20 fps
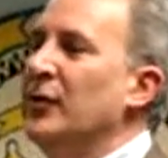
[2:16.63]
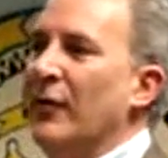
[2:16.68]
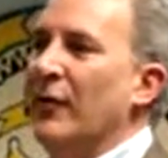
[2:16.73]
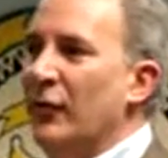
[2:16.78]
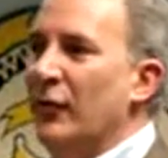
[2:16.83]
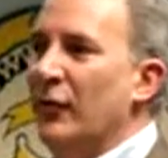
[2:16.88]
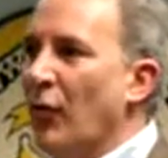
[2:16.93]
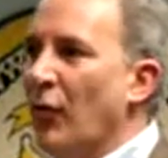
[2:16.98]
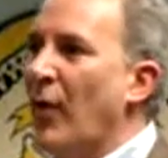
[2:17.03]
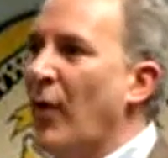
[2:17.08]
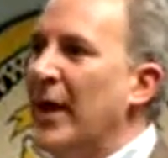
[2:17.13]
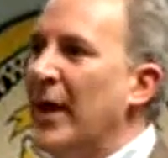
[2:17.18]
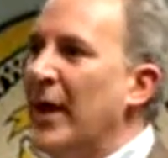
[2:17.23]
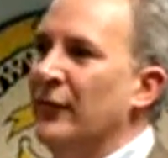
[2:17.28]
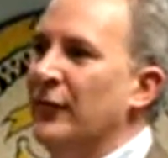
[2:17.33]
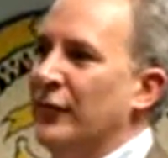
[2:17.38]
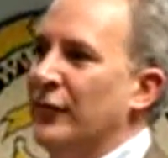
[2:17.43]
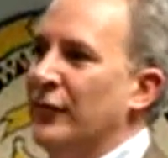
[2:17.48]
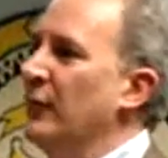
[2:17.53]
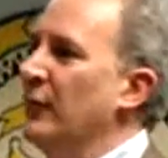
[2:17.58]
You have no
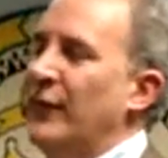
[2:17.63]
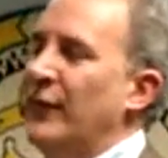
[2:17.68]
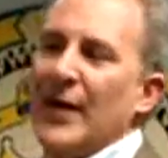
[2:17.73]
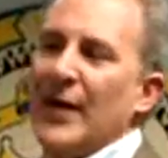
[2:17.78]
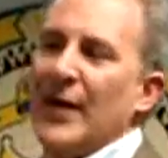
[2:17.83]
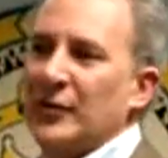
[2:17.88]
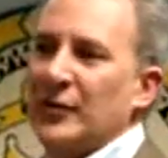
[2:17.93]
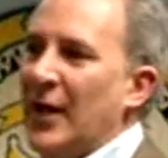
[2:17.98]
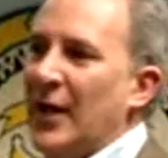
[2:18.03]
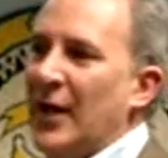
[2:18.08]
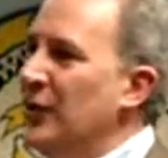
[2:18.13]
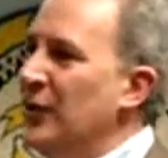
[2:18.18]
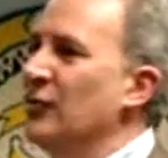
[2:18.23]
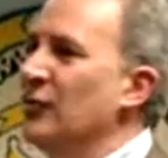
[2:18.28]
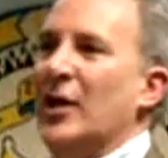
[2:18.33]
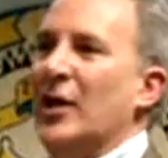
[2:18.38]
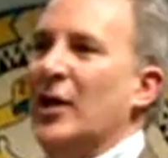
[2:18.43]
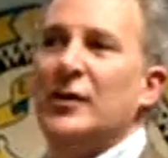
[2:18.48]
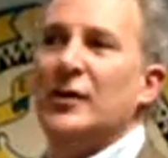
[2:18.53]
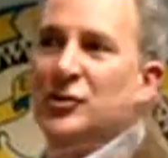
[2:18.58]
right for 5 or 10
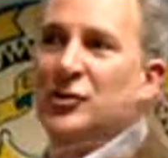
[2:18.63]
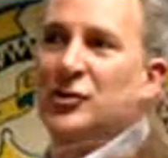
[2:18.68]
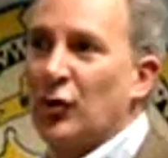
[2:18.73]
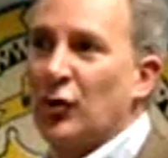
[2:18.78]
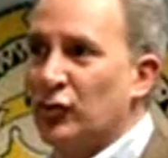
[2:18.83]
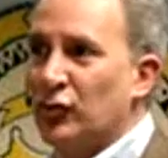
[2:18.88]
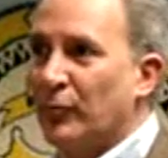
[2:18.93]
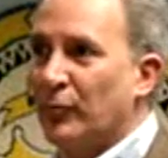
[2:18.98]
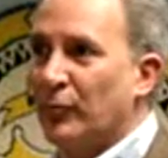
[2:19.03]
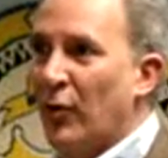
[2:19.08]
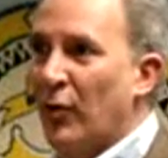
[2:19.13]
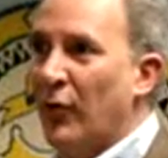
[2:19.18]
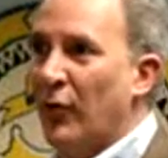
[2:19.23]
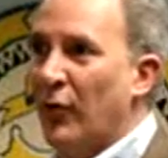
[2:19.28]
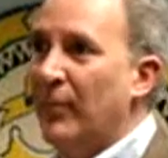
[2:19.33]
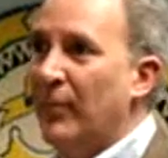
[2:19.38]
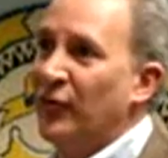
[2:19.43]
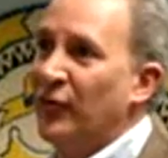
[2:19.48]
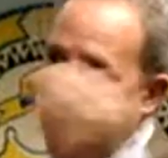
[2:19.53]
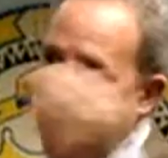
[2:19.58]
years to any social
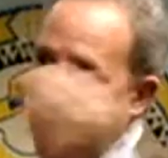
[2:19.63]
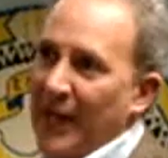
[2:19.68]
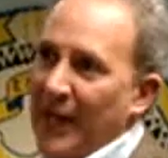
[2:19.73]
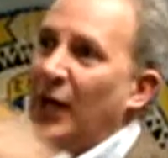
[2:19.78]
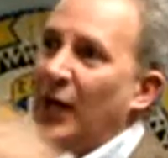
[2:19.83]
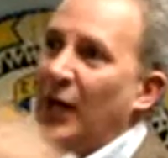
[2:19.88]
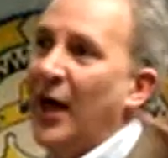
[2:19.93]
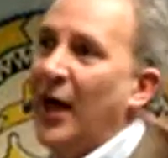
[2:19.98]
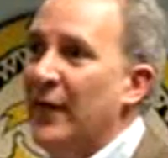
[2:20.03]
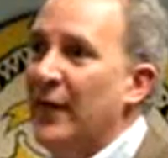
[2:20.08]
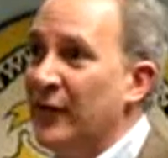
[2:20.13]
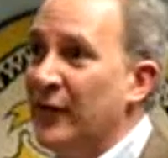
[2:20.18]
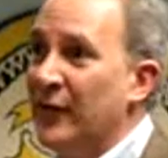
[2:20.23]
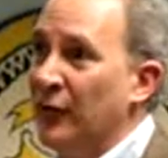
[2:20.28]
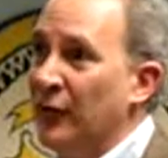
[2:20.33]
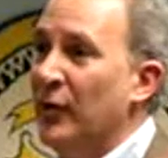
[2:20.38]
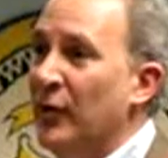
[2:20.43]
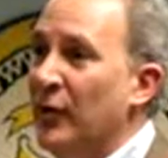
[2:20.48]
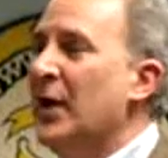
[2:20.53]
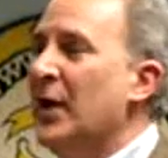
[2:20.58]
programs. You can't get on
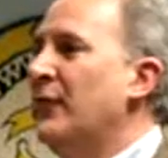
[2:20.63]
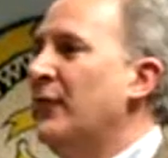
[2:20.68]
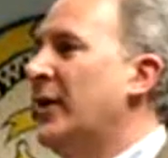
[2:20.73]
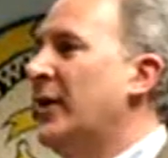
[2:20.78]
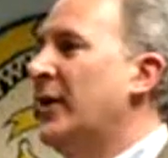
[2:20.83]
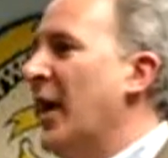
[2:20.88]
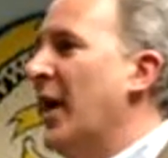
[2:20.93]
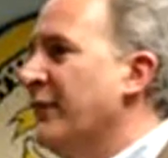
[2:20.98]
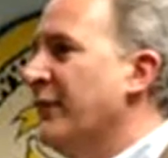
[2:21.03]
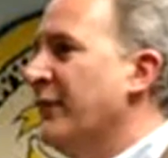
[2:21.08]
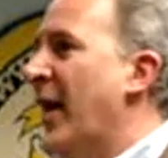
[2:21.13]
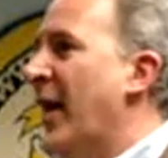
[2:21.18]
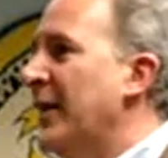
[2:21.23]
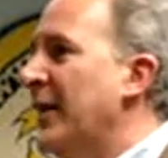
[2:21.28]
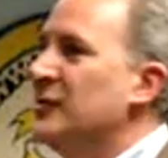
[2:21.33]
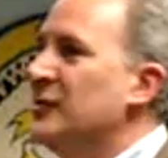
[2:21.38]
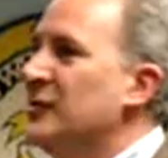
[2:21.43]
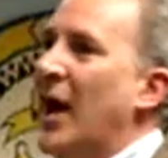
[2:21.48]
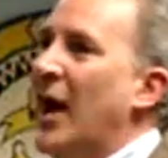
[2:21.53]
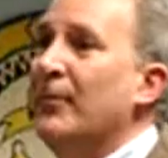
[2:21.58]
this. So if you can't find
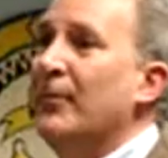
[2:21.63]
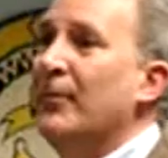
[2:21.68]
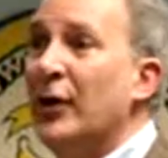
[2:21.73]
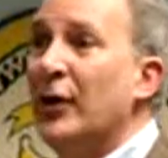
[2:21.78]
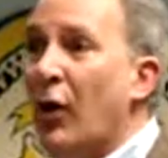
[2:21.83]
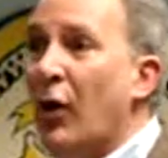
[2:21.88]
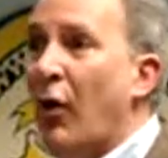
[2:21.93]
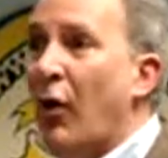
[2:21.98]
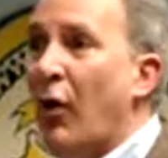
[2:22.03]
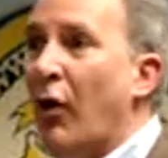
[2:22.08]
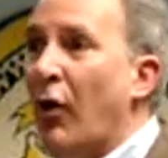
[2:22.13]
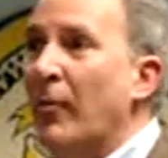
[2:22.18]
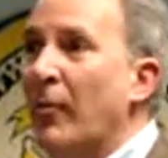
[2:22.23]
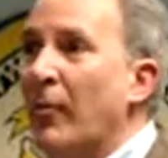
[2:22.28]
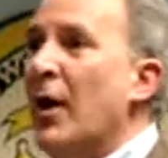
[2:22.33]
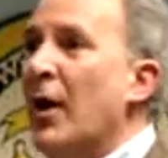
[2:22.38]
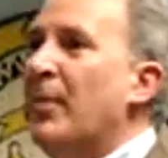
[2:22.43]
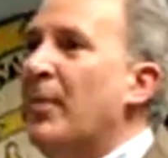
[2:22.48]
a job, then go home.